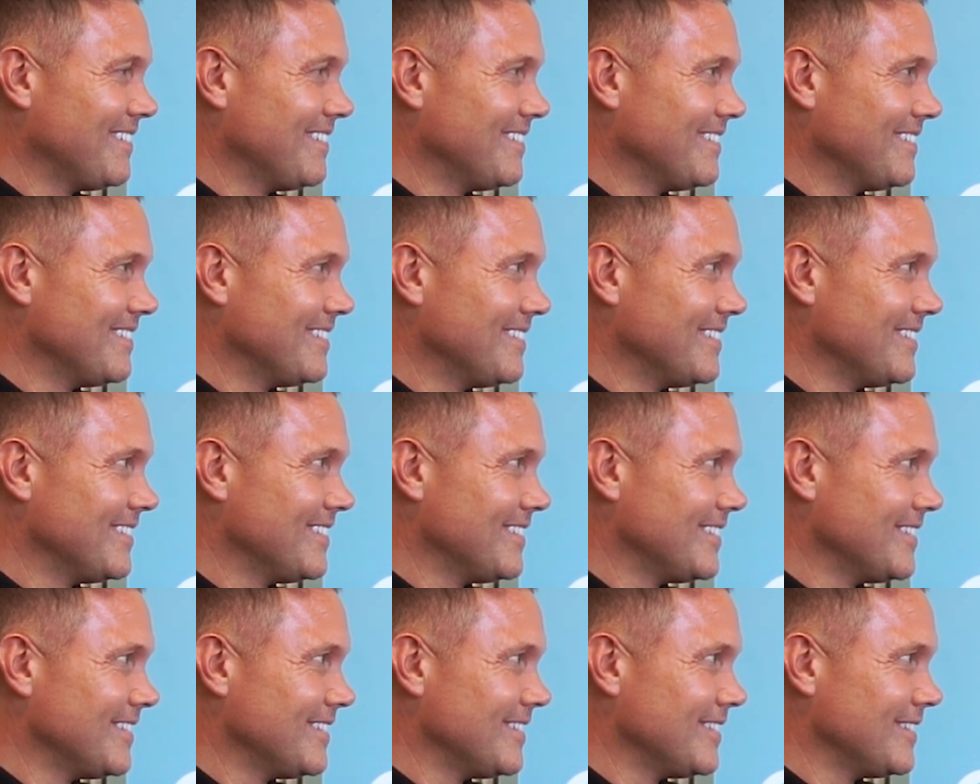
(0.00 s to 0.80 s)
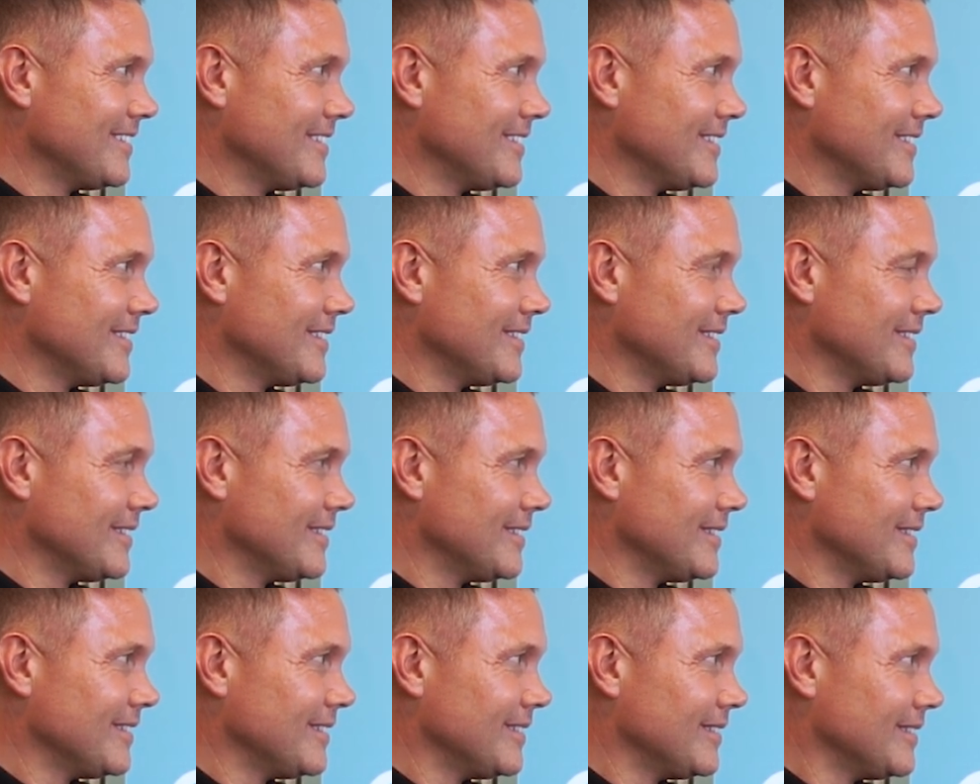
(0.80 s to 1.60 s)

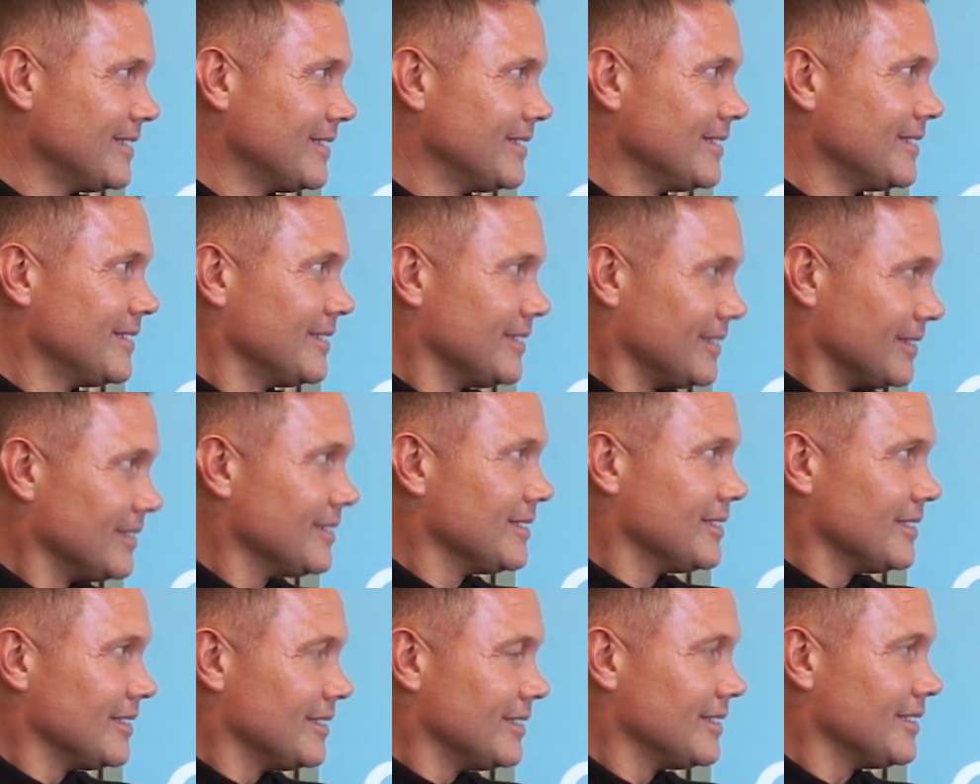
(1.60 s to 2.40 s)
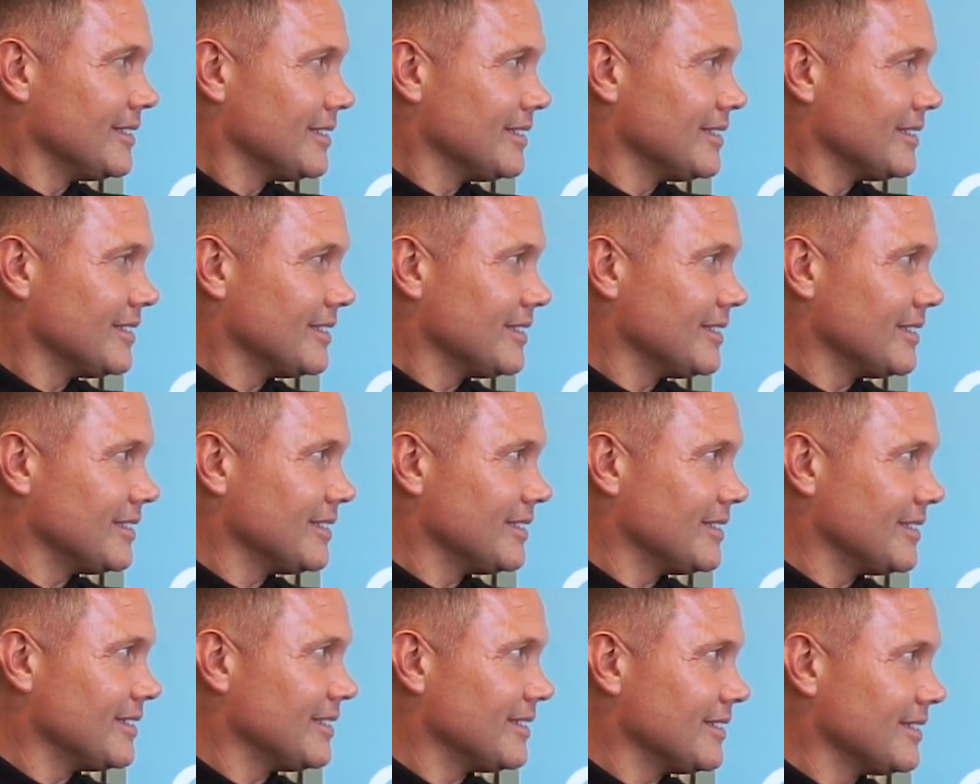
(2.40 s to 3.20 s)

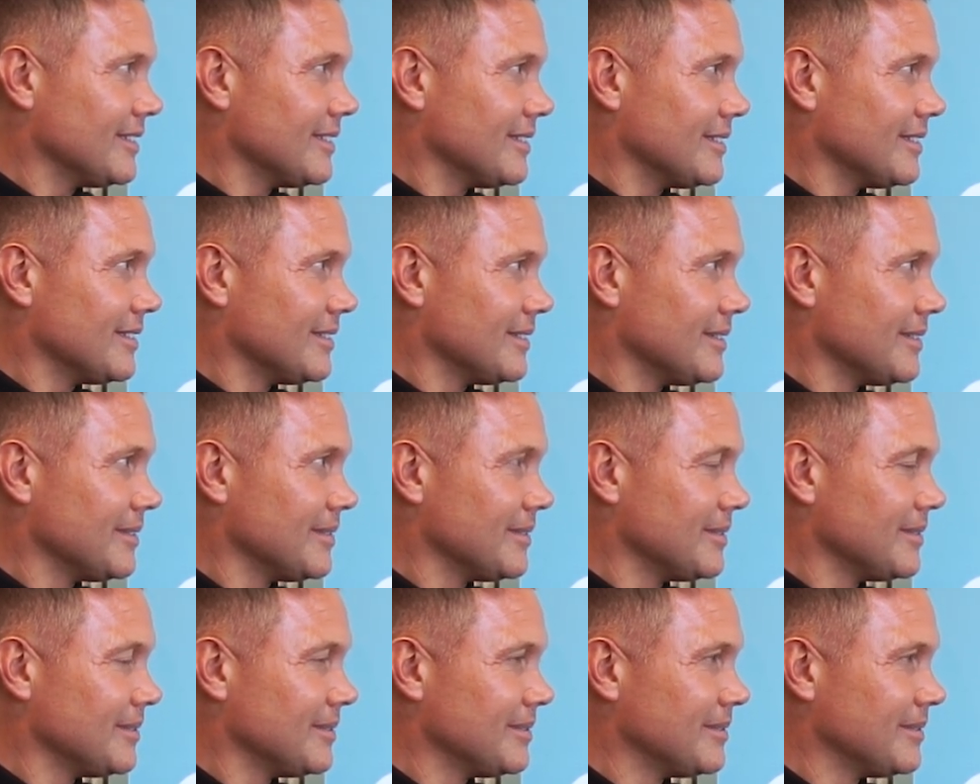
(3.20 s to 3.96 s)
(silent)